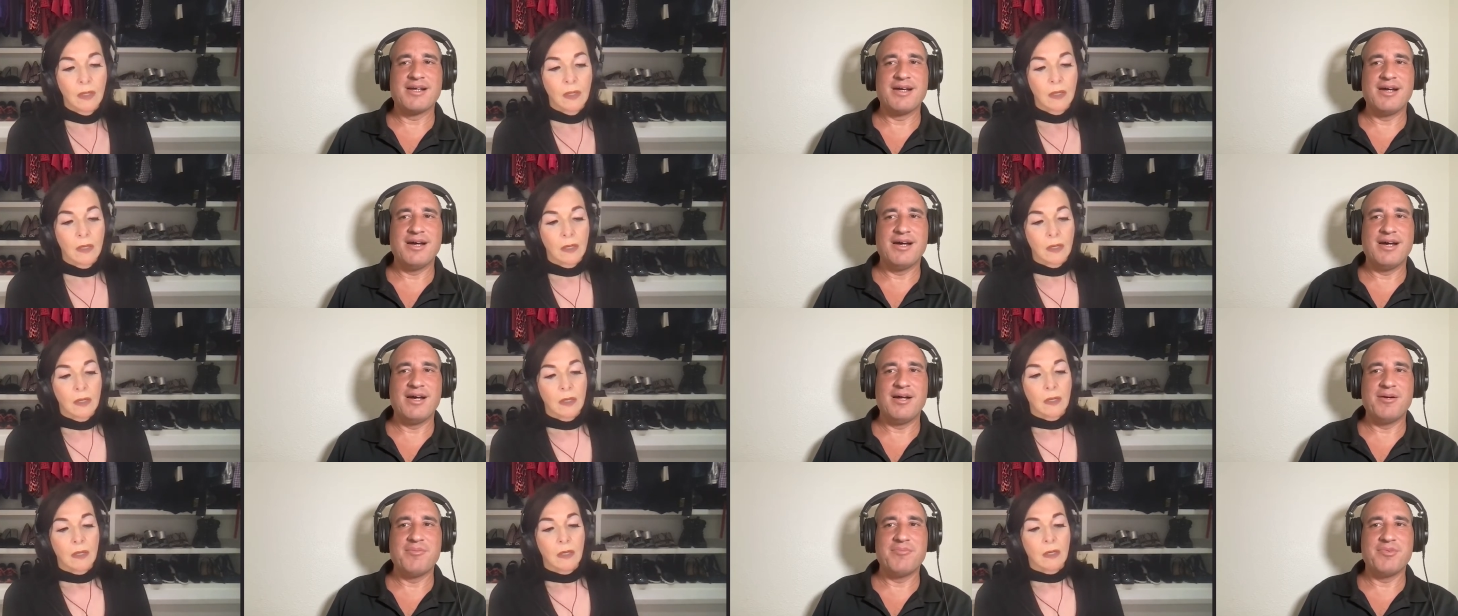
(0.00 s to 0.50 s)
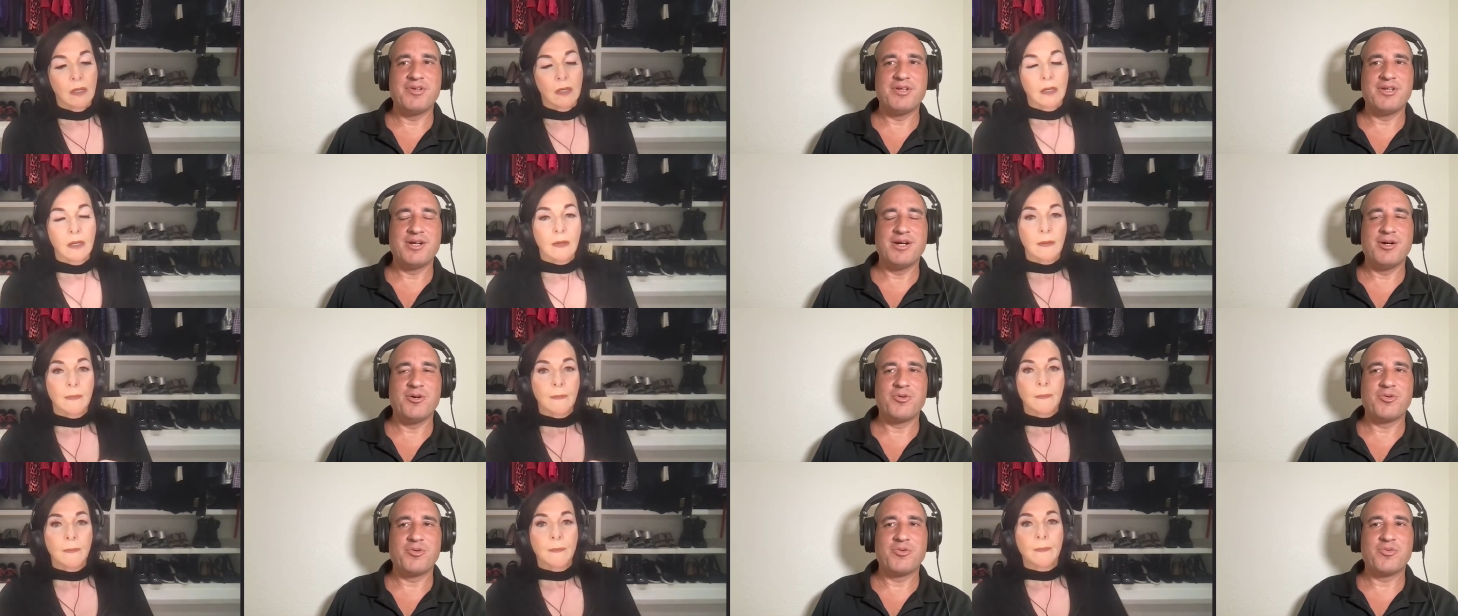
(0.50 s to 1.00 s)
Speaker 1: Um, you
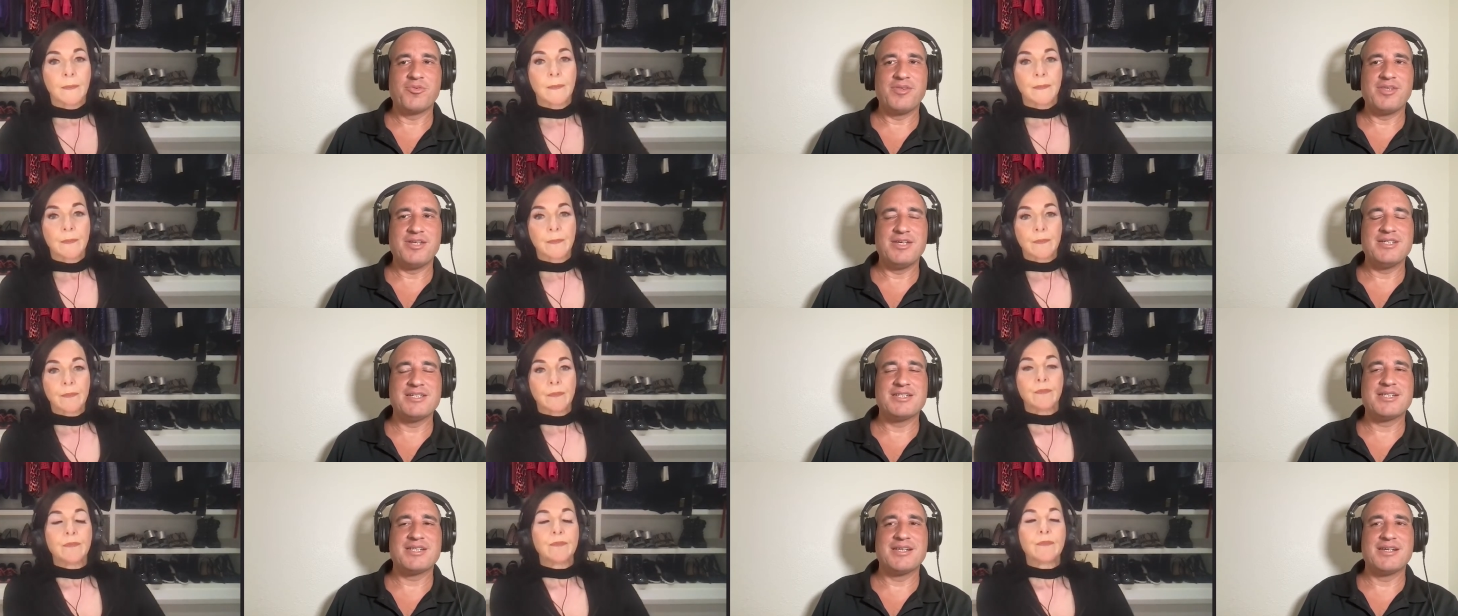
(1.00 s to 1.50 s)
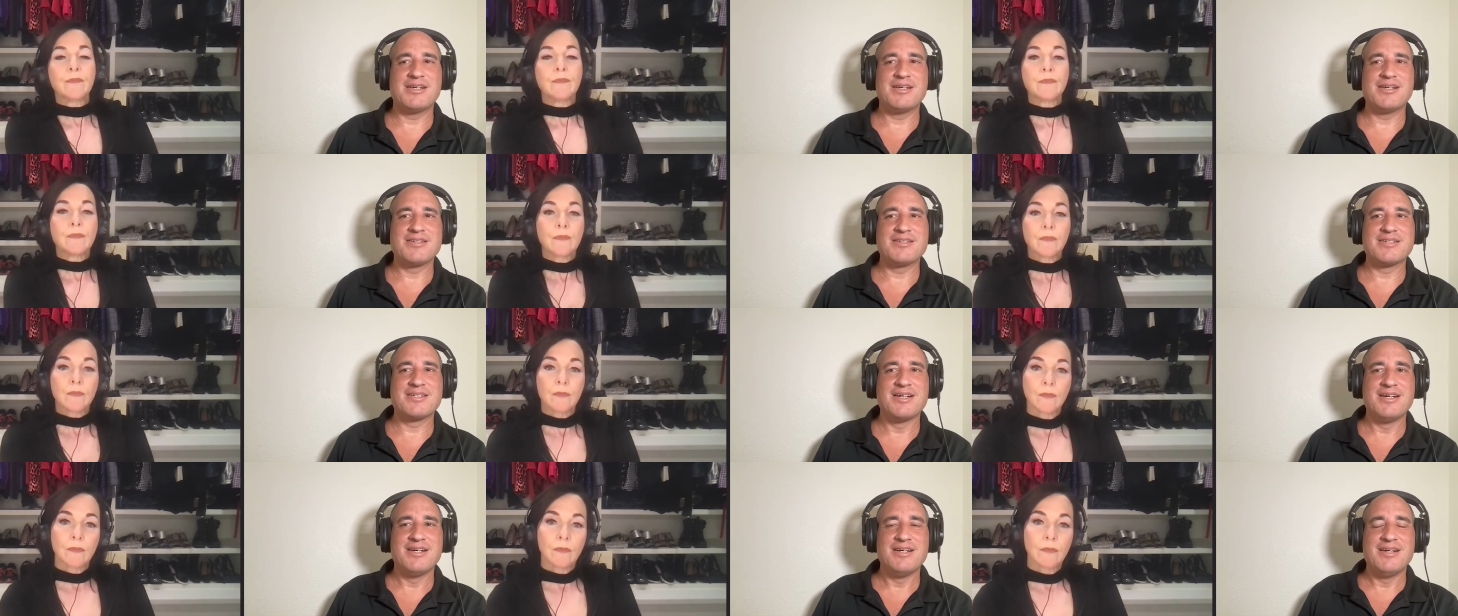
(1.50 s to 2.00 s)
know, these
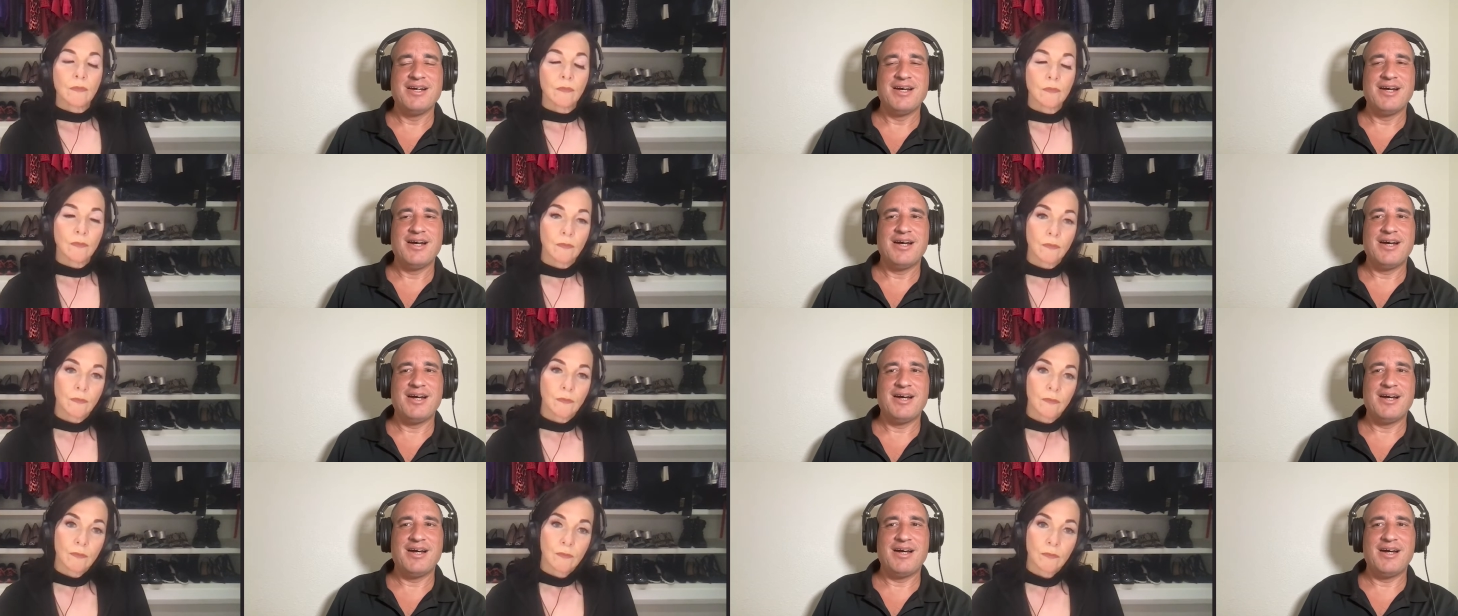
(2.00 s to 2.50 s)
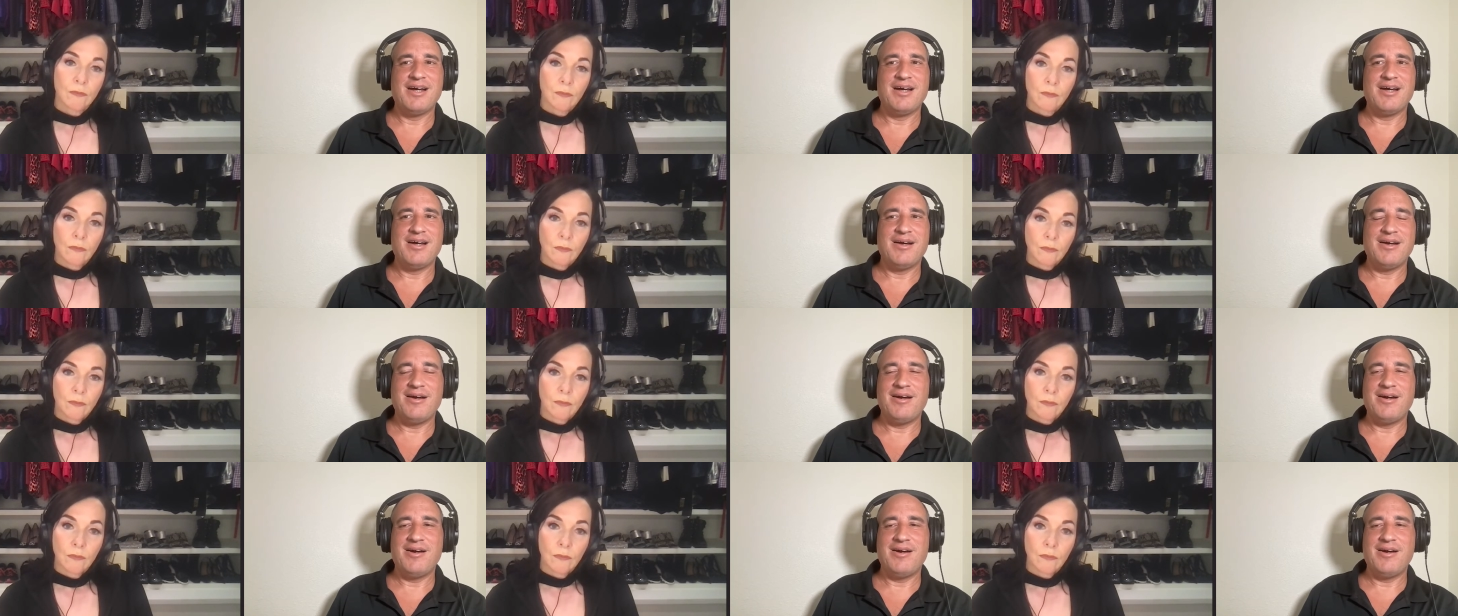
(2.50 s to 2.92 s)
things uh,